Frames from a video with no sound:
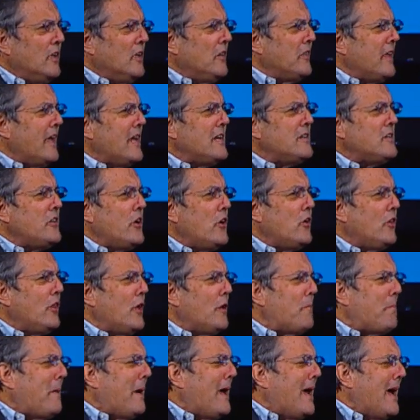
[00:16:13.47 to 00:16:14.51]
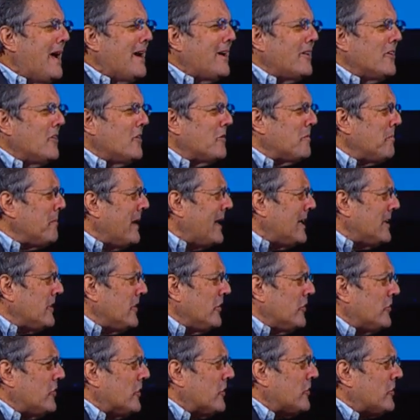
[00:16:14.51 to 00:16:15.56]
Then Hewlett Packard made
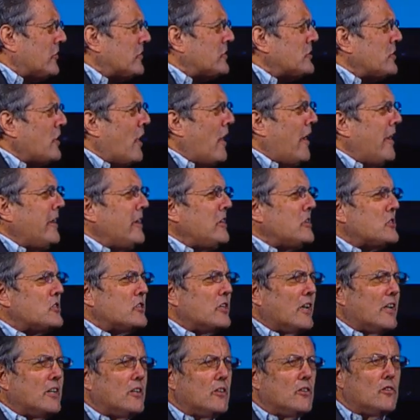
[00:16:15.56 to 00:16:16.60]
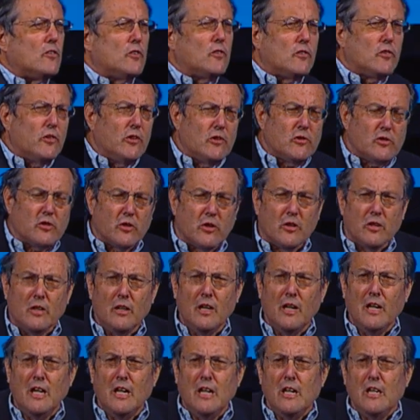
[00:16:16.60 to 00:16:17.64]
this astonishing decision
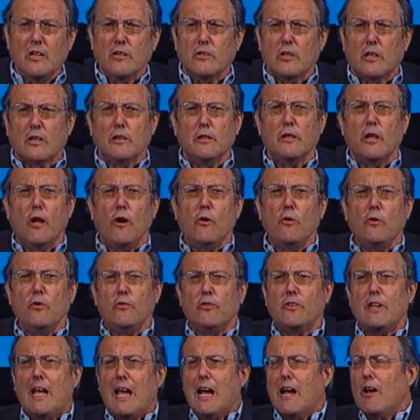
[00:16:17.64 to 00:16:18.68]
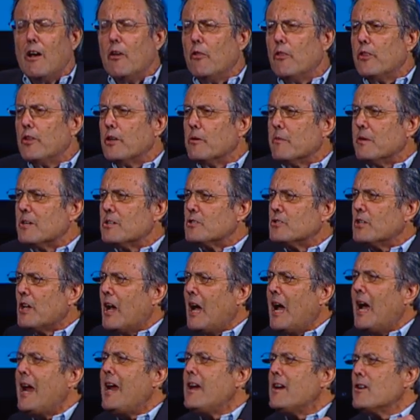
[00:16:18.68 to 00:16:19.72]
to close down their
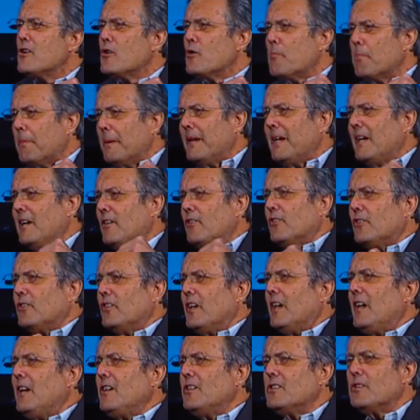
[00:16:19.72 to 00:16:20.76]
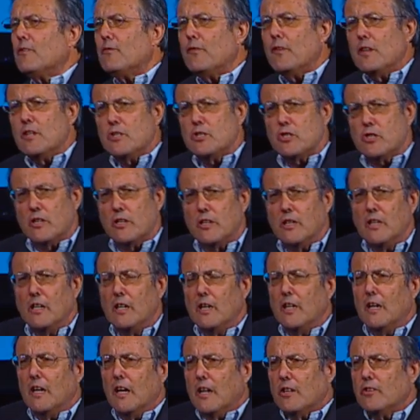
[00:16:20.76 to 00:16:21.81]
entire PC division,
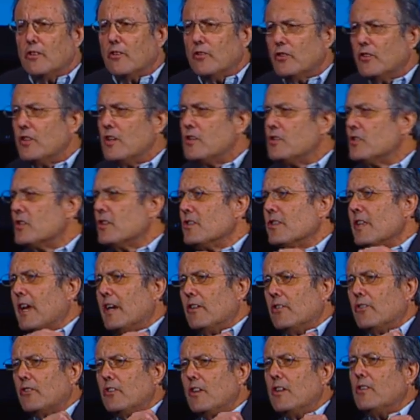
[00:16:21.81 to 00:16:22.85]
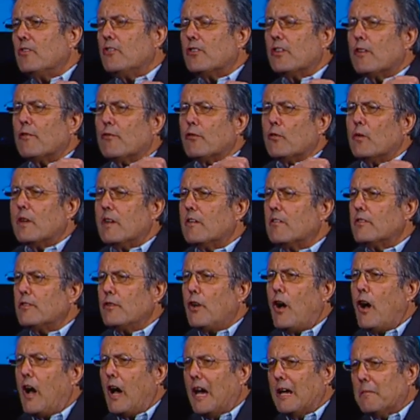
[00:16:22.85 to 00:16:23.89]
a decision they since have
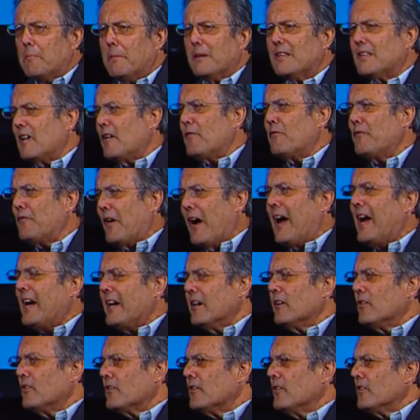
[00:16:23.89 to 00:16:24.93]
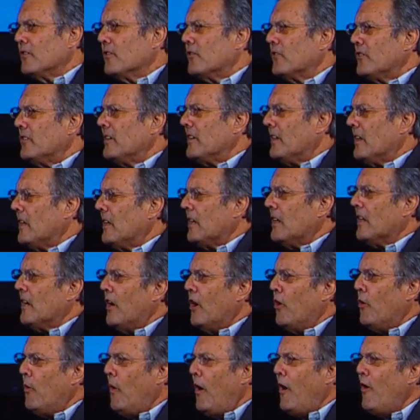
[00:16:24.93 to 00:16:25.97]
rethought, but they fired their
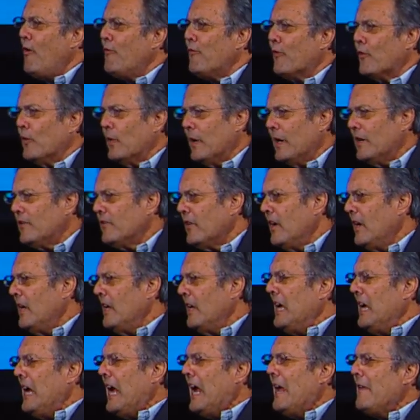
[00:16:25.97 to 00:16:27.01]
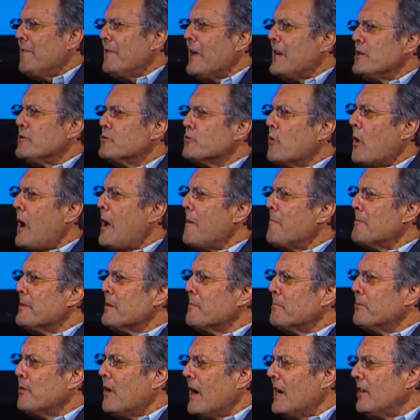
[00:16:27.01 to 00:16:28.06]
CEO over it and they dropped the
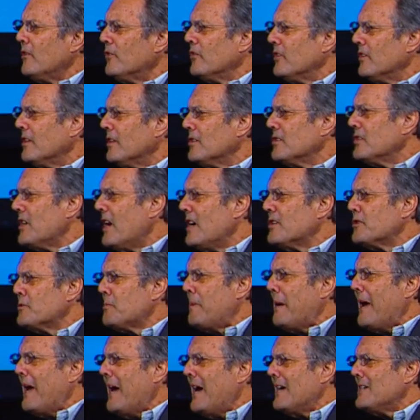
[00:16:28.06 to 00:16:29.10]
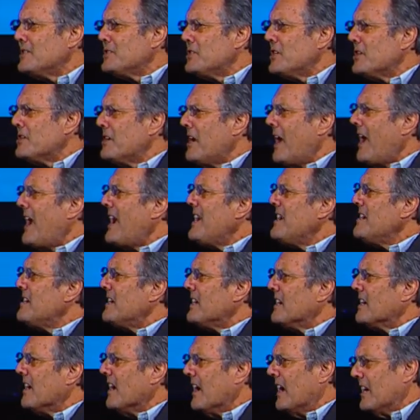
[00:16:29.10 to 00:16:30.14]
price of the touchpad to
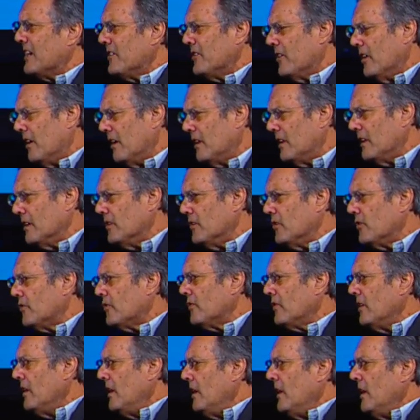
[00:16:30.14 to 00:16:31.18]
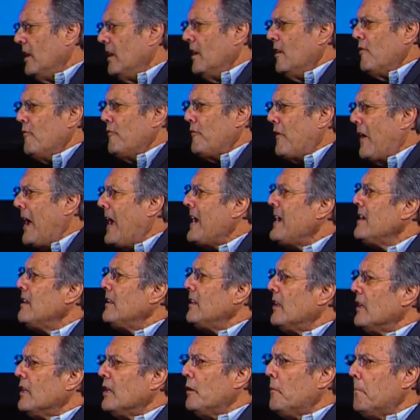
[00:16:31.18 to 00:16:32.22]
$99.
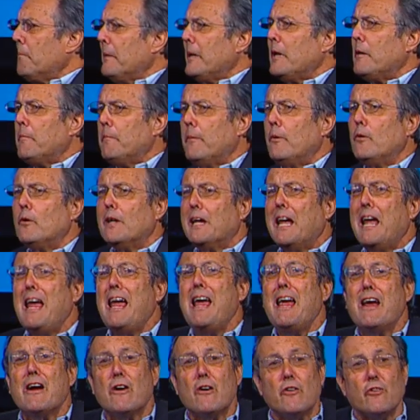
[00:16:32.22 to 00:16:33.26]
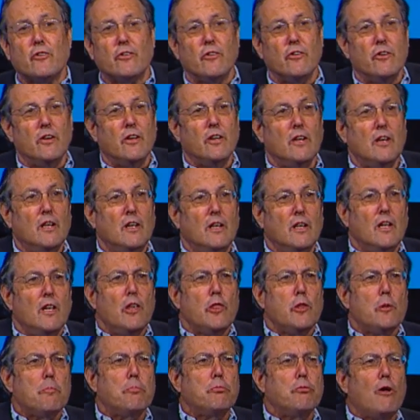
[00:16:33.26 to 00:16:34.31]
Finally, people cared.
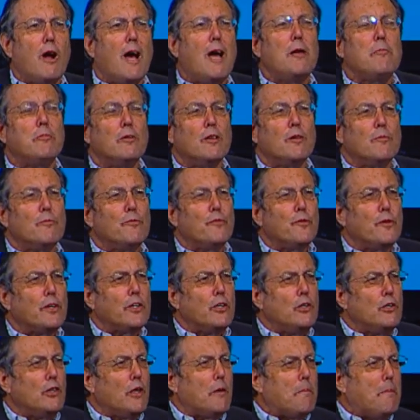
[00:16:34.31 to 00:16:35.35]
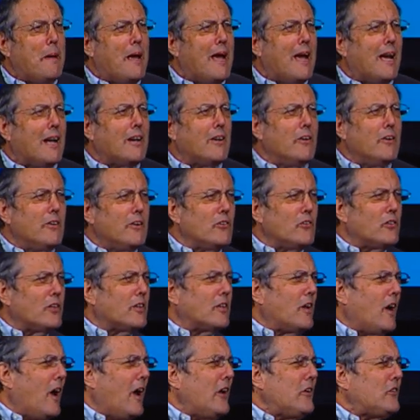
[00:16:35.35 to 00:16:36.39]
The problem for Hewlett Packard is it
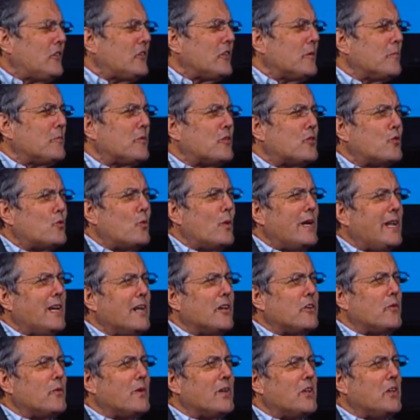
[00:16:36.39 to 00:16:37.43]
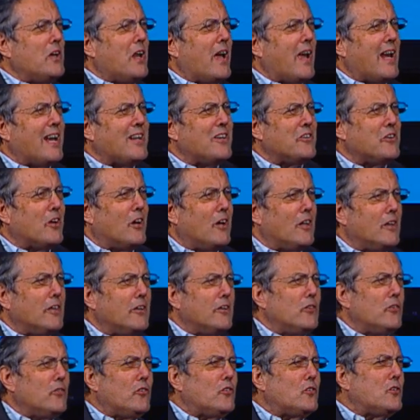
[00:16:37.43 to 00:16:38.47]
cost them
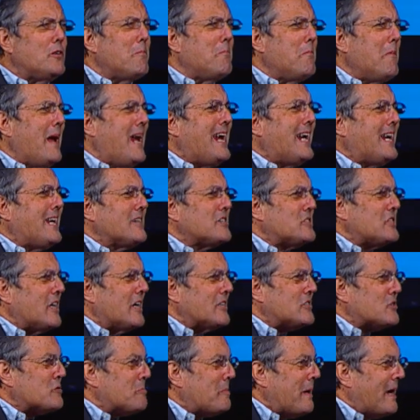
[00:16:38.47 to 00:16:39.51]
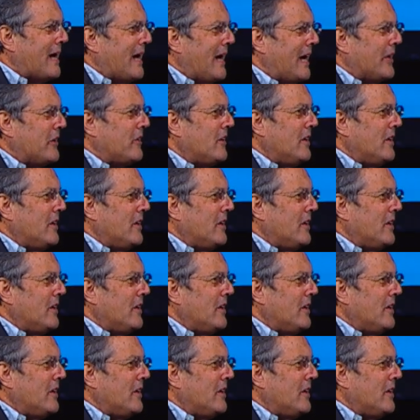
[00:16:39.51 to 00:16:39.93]
$309 to make a touchpad.